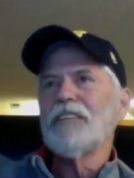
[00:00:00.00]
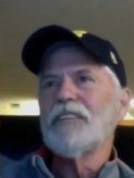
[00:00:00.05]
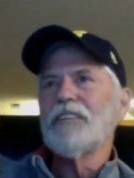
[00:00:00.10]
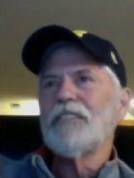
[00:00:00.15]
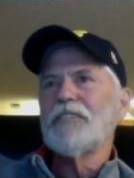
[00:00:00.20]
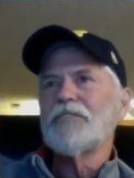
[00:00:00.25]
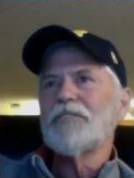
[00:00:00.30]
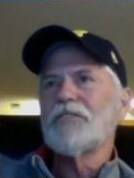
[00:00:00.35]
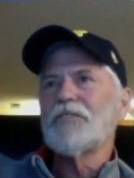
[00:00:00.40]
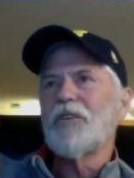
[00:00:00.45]

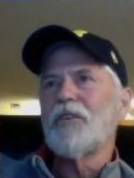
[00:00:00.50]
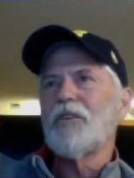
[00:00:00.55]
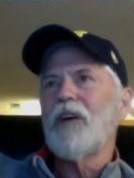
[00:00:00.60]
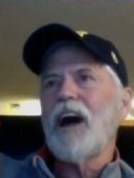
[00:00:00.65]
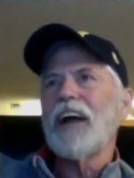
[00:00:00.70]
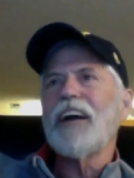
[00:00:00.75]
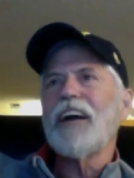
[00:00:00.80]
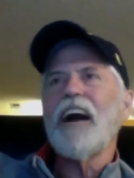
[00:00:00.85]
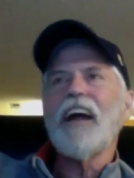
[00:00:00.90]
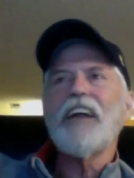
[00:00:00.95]
So
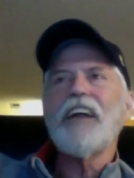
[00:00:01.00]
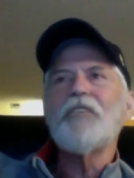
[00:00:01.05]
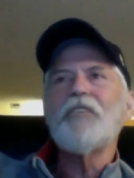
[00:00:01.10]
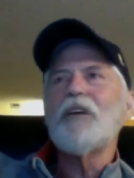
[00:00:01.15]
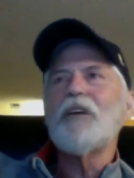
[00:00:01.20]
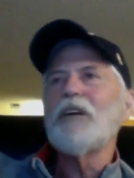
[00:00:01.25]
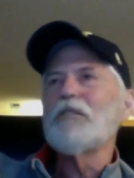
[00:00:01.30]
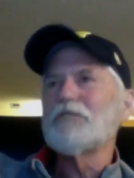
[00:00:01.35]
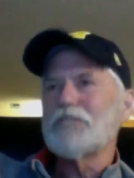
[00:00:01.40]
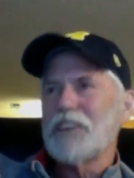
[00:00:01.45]
I kind of knew
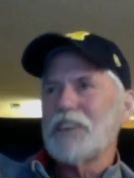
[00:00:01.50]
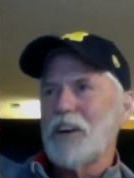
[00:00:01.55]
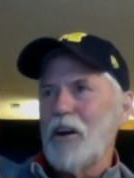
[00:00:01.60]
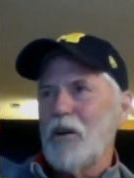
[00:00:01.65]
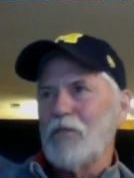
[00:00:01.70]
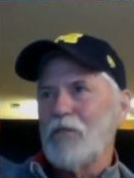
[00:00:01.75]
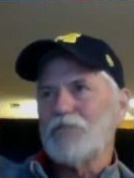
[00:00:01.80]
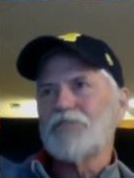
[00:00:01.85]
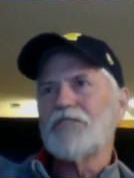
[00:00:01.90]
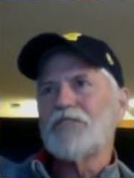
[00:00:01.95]
he was a
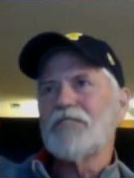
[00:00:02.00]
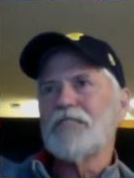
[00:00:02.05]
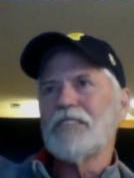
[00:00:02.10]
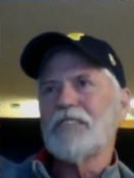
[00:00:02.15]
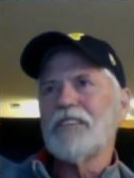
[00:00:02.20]
ghost.